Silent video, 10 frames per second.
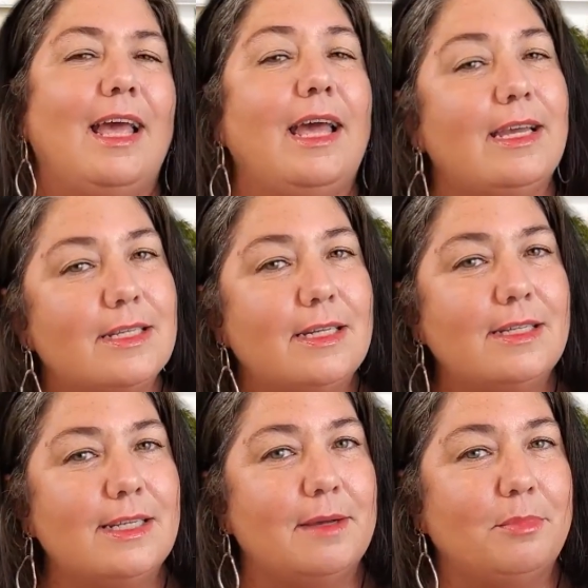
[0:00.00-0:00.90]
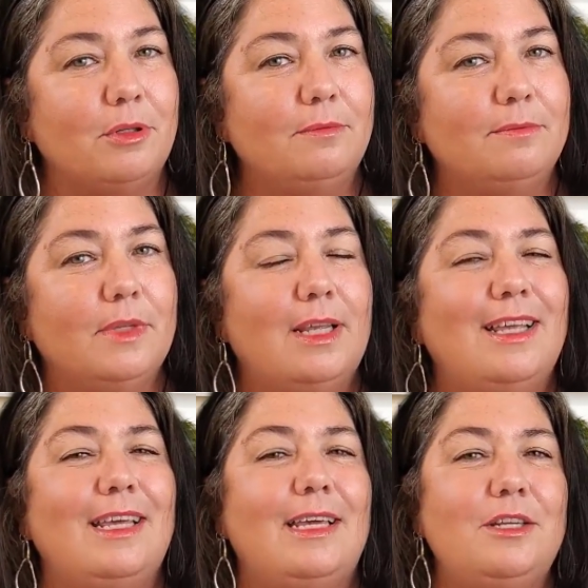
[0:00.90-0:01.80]
As an example,
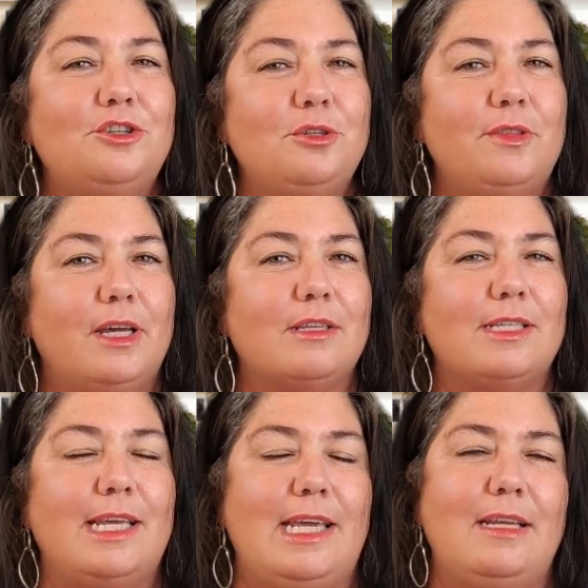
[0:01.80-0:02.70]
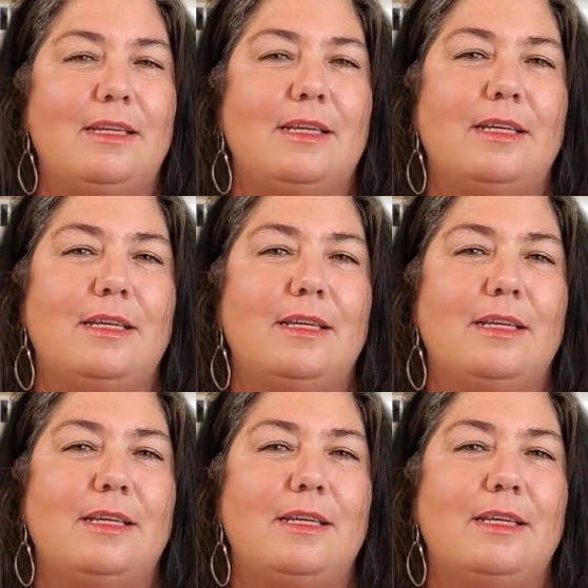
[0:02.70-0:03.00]
in 2008,